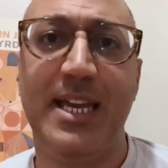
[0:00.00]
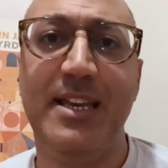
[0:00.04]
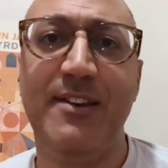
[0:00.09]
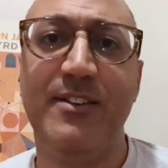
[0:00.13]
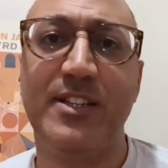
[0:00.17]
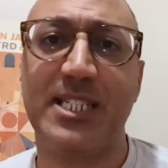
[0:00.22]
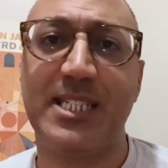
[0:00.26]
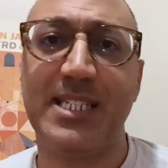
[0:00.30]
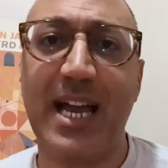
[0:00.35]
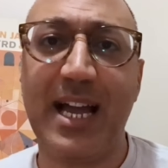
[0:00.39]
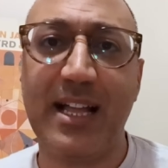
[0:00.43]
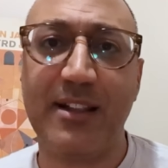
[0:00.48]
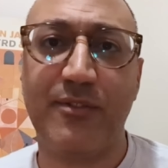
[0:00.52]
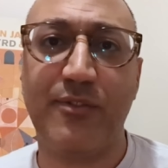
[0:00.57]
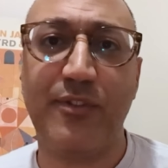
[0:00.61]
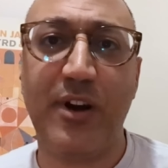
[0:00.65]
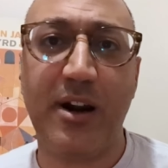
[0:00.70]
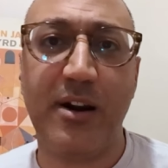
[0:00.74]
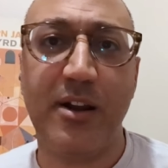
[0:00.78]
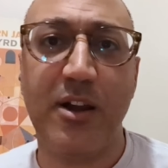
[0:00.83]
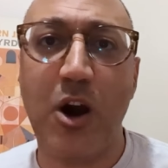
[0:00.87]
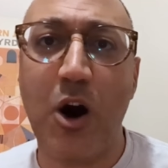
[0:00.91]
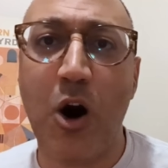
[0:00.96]
He said
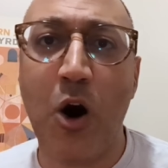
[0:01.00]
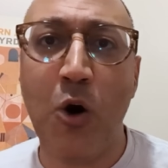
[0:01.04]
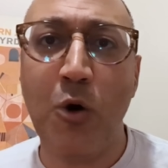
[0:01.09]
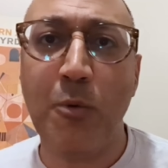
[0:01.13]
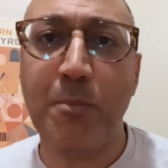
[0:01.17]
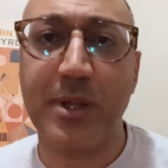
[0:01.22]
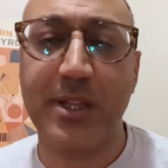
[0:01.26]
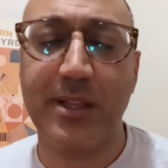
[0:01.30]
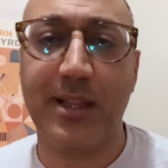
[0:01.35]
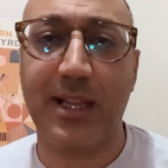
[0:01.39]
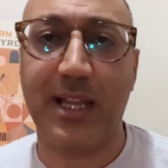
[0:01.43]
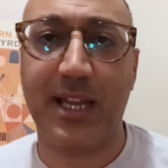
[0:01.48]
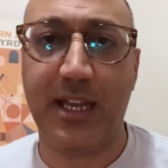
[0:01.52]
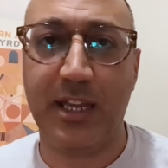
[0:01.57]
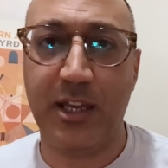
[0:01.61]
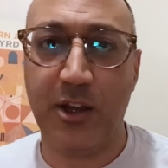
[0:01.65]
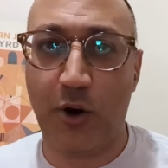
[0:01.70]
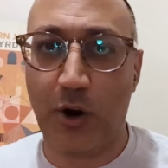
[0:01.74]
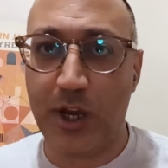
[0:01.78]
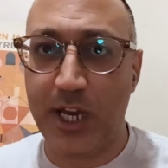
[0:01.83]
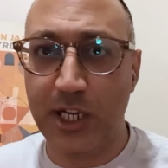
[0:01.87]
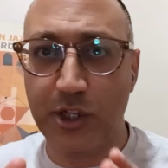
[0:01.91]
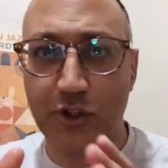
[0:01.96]
very openly,
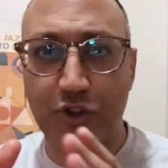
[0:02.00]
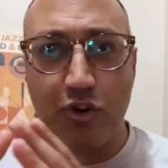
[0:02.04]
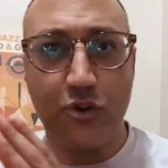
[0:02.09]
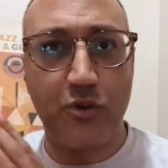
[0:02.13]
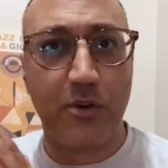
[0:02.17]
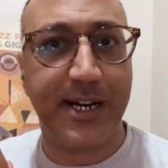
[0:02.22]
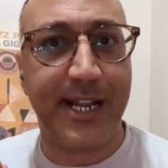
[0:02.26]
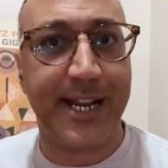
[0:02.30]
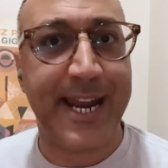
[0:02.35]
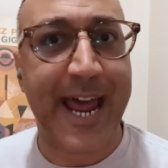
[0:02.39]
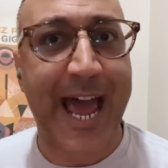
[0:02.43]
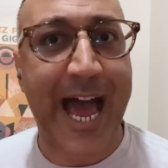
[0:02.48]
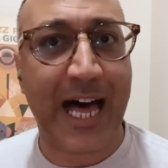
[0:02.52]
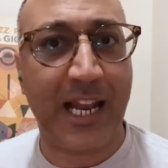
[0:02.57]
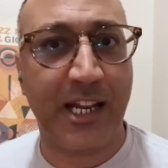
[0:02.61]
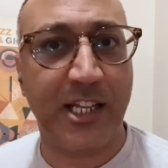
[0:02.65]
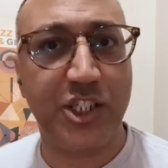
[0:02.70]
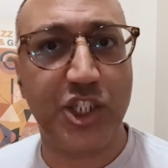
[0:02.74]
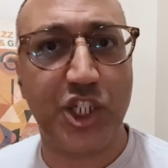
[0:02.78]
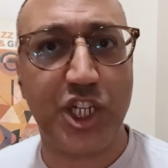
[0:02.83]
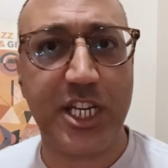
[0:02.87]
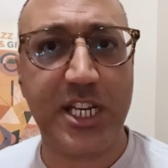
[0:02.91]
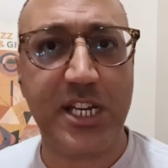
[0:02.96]
you know, he drew an
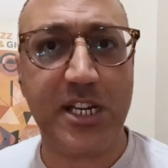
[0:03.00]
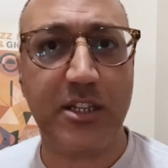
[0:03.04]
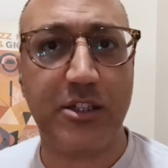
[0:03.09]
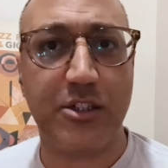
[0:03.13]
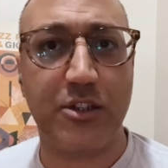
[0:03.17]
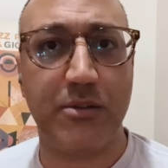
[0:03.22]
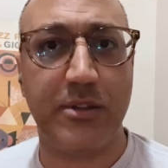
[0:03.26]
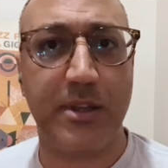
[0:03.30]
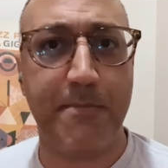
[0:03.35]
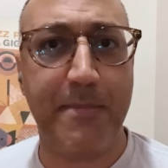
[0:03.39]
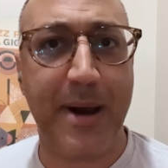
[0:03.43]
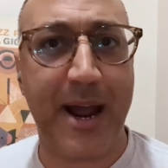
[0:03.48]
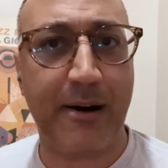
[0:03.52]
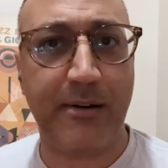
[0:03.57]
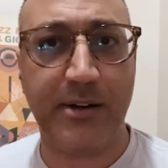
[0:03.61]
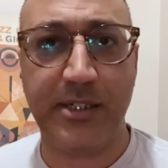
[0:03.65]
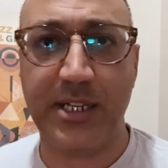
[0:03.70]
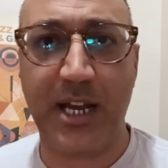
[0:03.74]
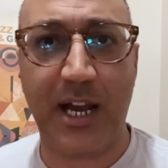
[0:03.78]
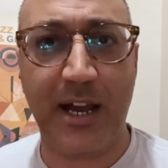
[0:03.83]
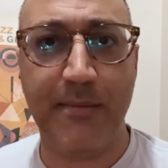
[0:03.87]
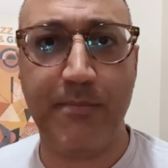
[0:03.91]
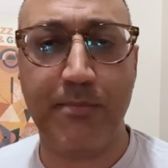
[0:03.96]
analogy to the
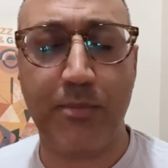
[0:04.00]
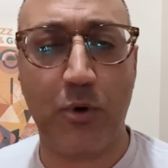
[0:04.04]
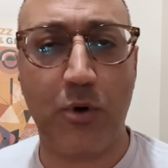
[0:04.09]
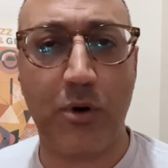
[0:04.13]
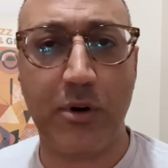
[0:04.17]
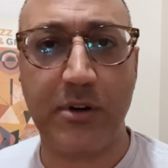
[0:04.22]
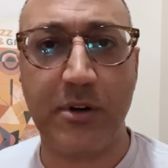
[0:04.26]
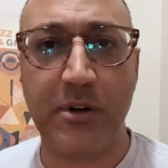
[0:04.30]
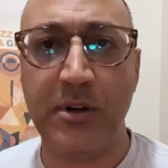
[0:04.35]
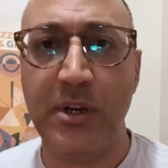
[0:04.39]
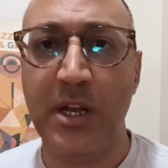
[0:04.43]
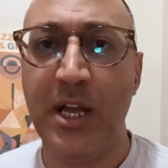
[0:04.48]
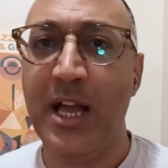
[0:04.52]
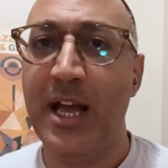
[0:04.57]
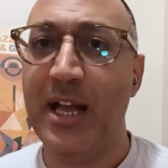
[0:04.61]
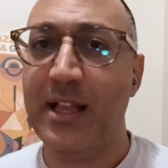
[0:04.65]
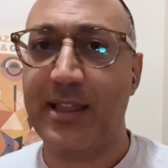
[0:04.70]
maritime border,